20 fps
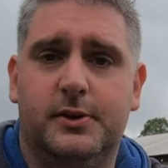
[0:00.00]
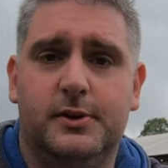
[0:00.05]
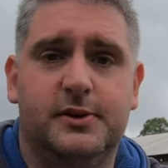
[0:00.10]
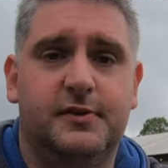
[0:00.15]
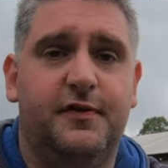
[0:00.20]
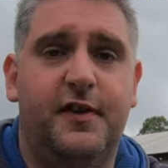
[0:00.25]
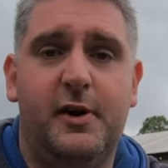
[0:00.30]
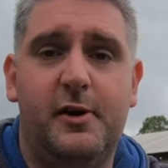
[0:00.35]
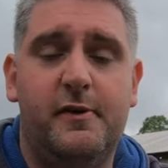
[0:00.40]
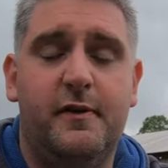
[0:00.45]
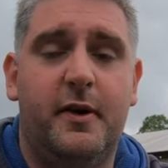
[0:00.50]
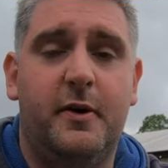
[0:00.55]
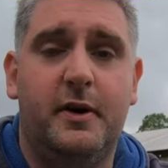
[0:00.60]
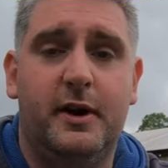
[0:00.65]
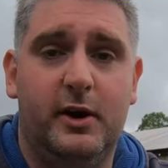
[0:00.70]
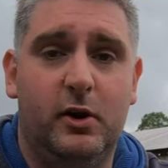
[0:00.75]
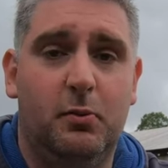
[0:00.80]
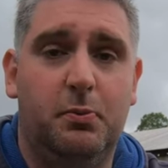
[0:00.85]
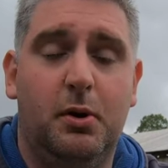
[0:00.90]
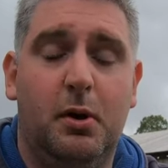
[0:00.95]
There's very, very
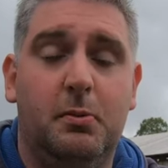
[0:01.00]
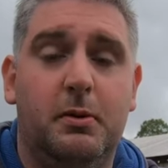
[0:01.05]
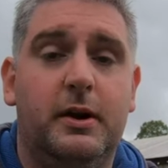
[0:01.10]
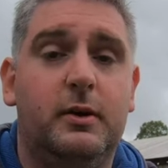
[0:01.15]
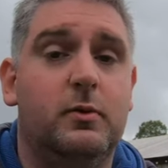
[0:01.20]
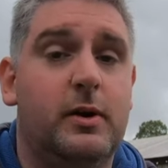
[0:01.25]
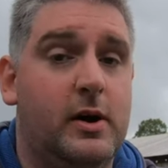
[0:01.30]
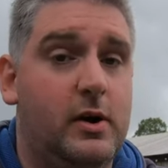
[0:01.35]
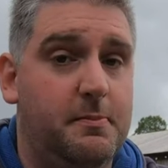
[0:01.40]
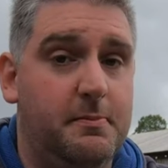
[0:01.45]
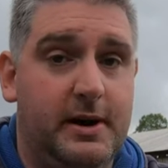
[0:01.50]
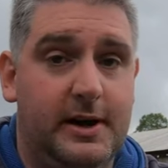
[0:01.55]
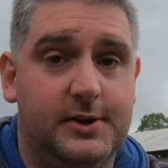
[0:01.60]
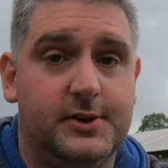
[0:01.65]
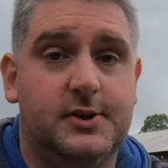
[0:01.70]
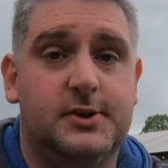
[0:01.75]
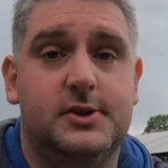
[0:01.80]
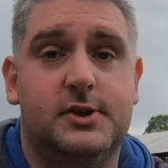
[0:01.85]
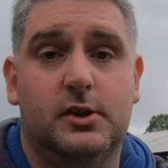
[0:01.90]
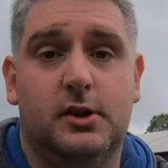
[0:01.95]
little public wearing
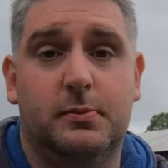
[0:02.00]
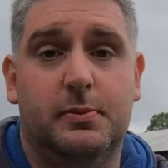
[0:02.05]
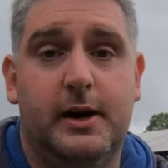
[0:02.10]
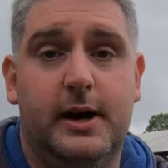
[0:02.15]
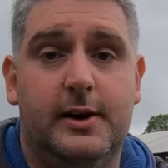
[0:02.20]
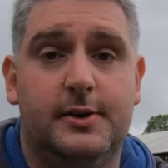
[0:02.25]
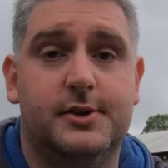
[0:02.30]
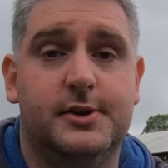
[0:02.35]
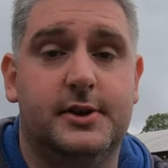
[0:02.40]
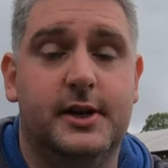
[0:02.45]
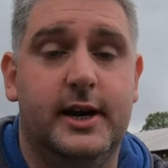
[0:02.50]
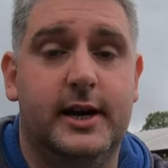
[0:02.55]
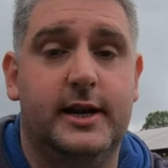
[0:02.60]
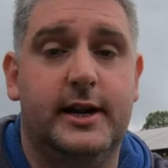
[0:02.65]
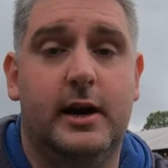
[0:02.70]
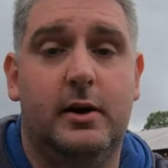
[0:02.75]
masks on the park today.